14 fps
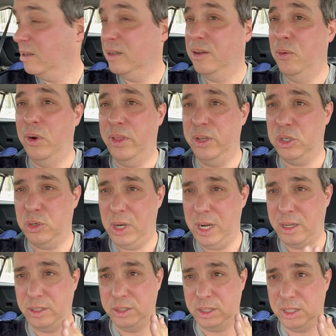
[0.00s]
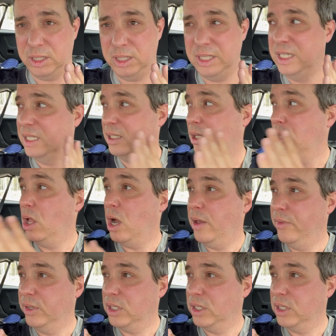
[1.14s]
one of the trails is along the